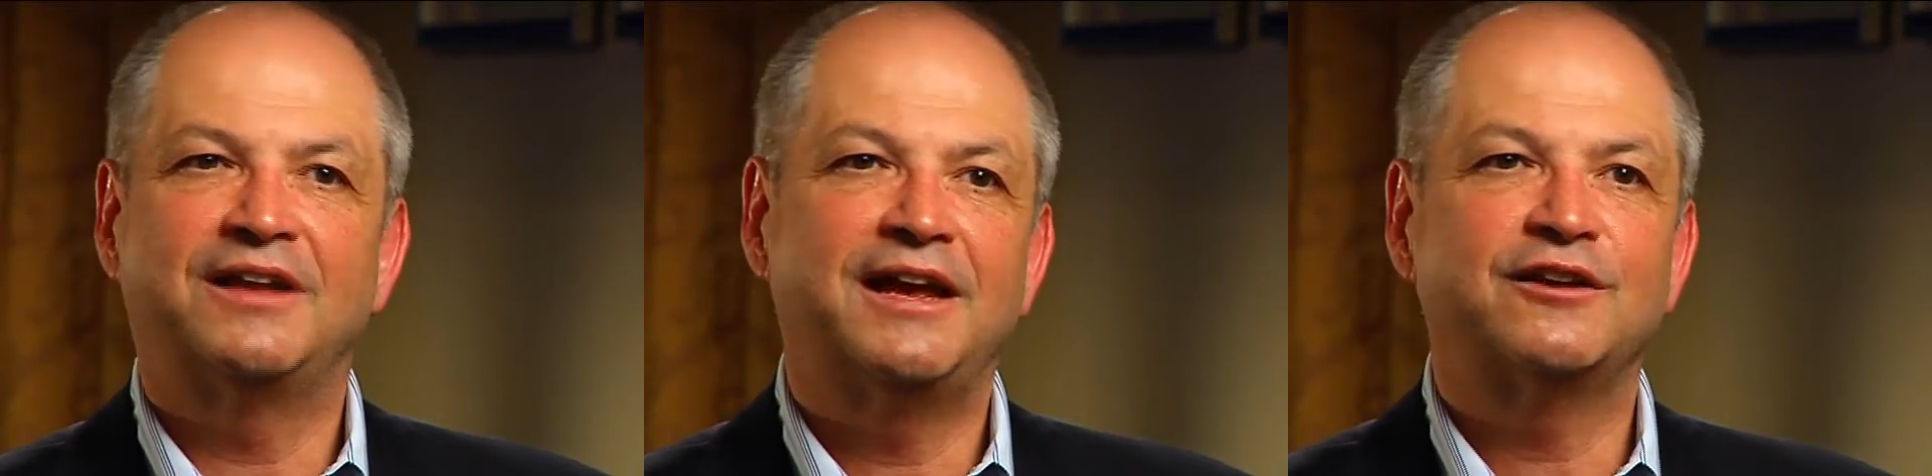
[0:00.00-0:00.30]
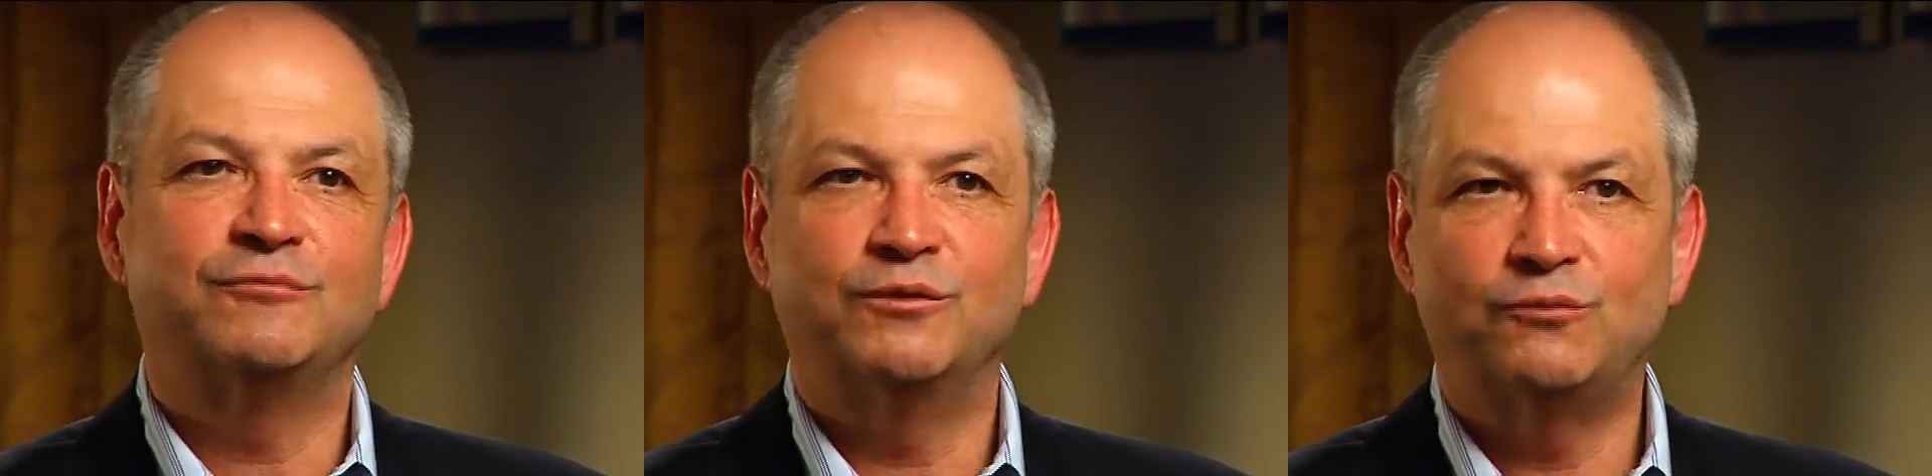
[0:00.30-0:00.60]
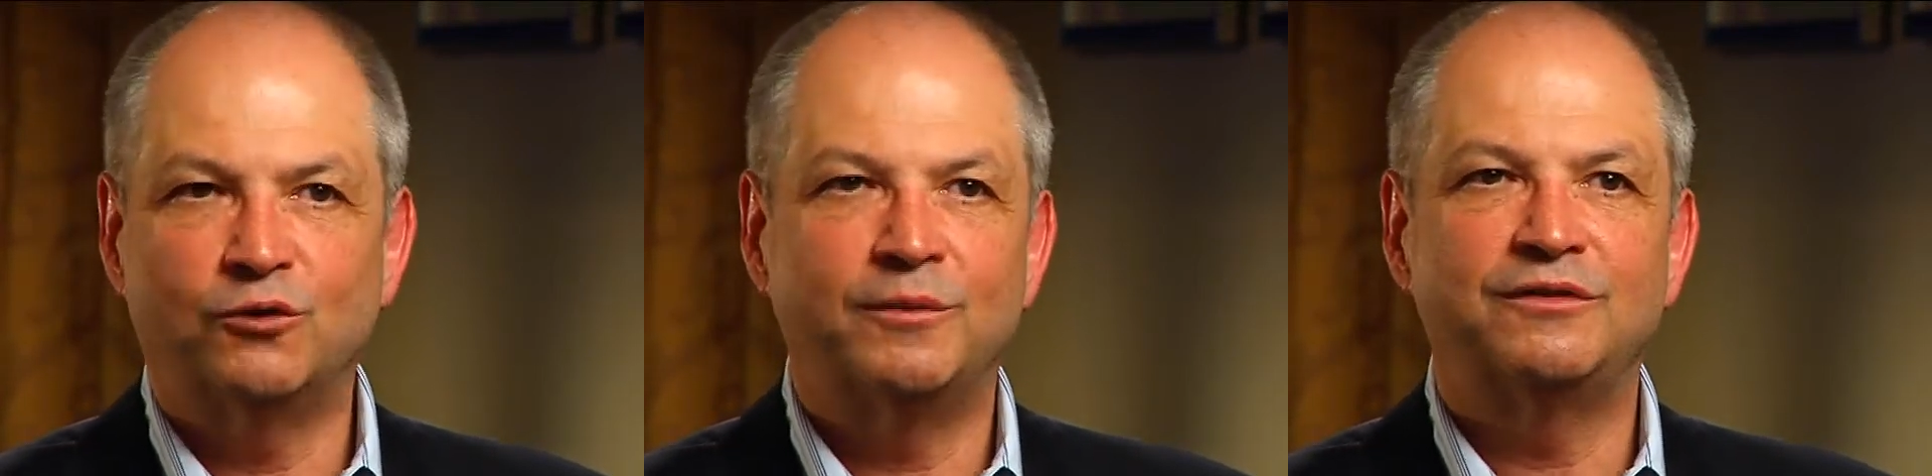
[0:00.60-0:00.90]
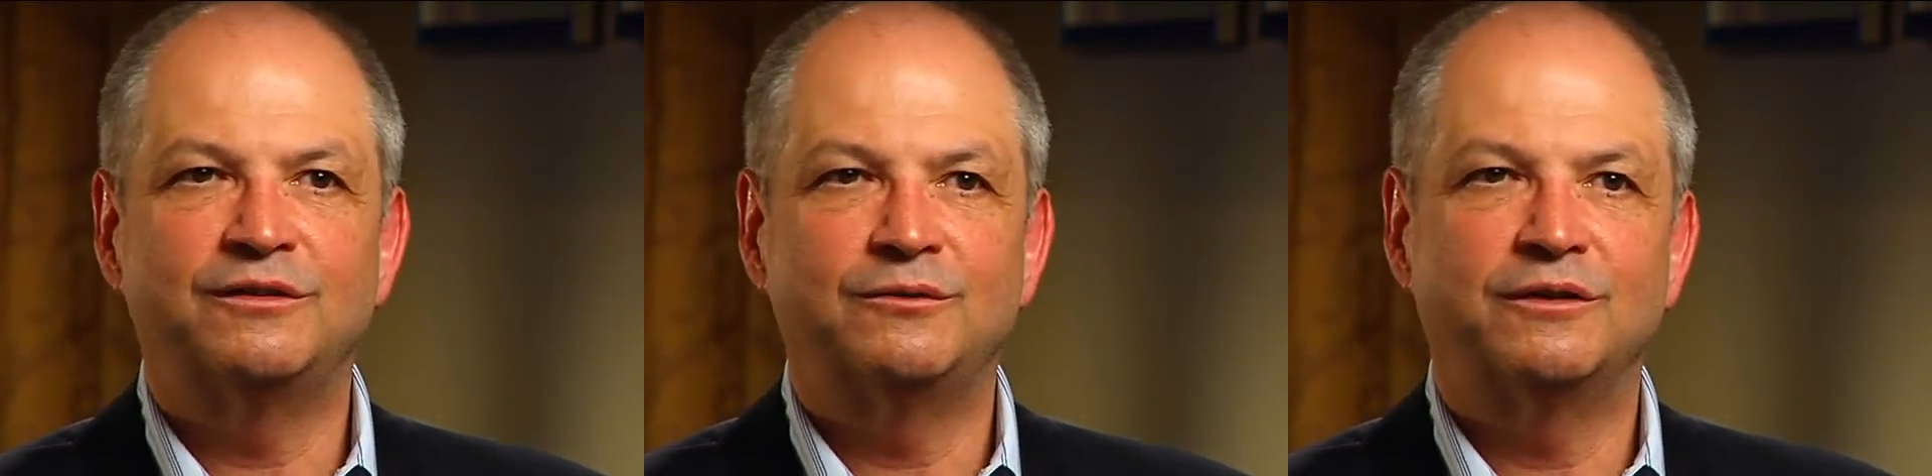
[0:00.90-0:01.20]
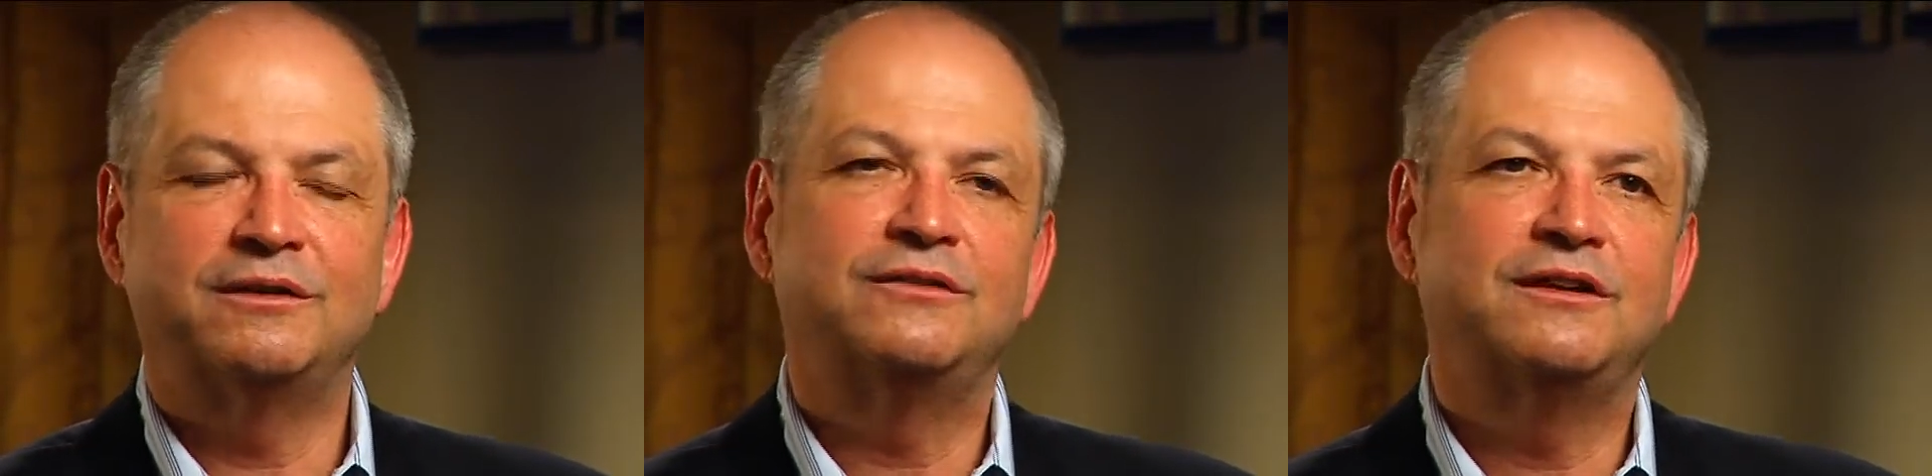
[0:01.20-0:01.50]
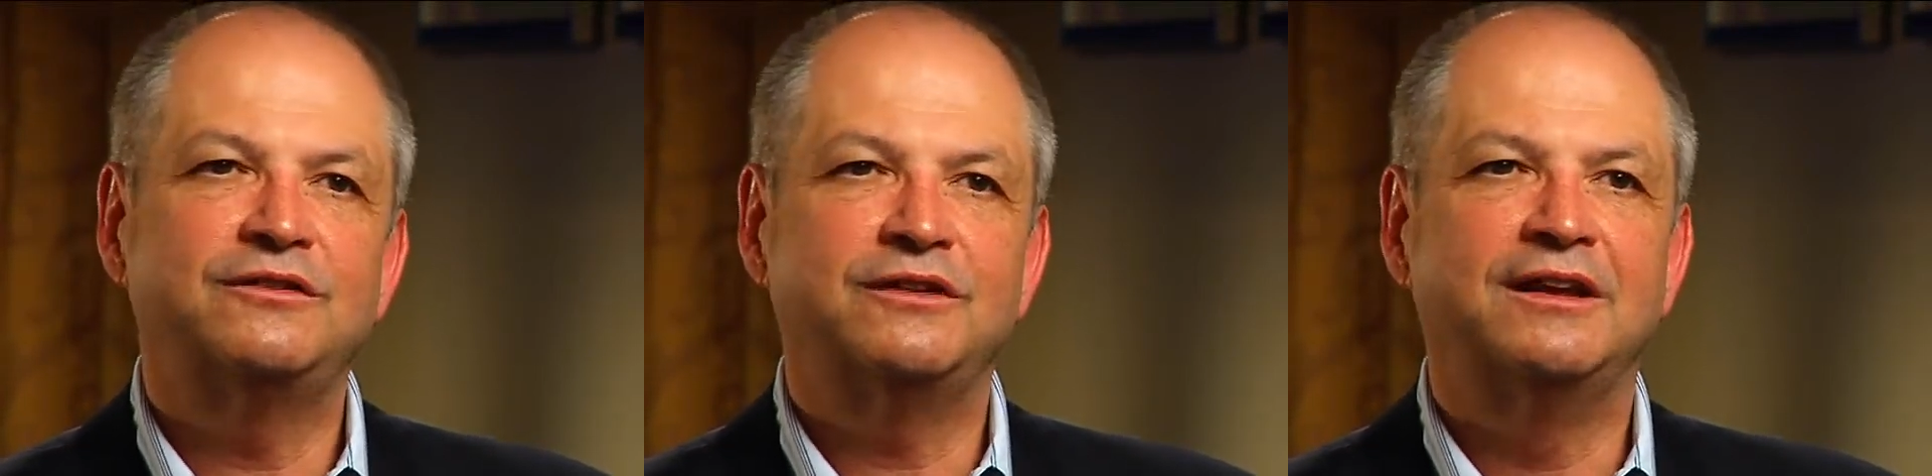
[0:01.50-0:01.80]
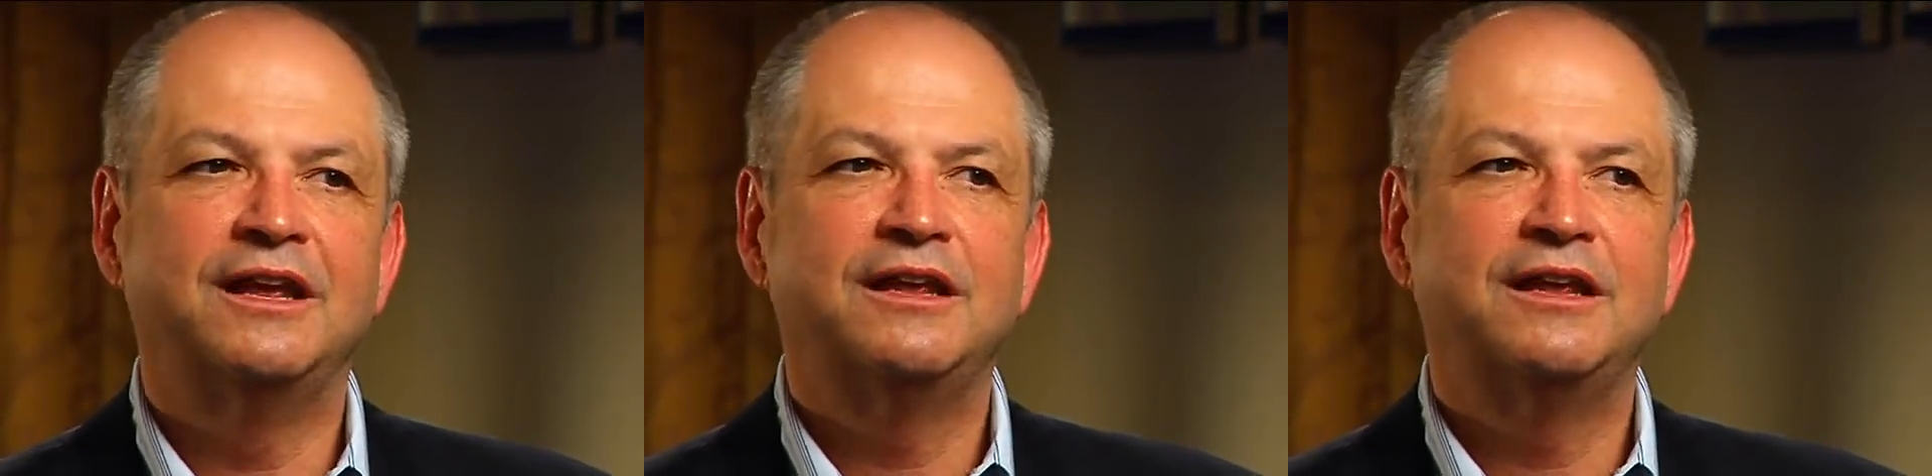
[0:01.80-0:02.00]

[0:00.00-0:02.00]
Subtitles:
lack of performance in an organization.